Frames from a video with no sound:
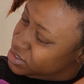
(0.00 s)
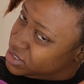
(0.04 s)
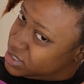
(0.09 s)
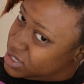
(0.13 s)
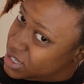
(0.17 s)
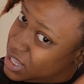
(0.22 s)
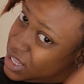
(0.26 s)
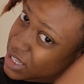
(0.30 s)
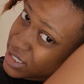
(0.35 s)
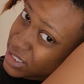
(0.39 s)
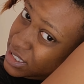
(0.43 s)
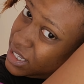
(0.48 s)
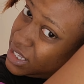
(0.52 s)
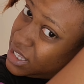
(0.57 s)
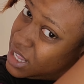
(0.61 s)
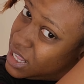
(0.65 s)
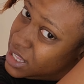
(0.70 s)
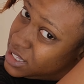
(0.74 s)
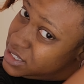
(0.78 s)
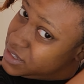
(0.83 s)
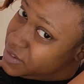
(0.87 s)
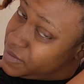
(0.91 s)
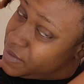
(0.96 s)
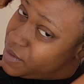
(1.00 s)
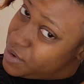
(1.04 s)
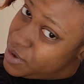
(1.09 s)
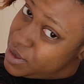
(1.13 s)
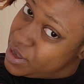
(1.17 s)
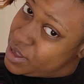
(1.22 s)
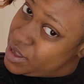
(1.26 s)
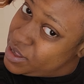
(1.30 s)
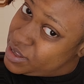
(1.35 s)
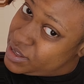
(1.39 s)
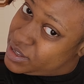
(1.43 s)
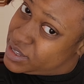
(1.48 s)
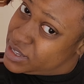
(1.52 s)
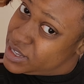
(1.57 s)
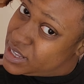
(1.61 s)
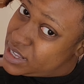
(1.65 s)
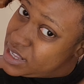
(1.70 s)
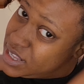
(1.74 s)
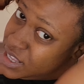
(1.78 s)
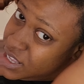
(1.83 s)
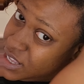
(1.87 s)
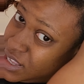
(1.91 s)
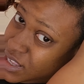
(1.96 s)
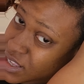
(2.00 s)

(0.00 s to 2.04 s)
And just lots and lots of oil.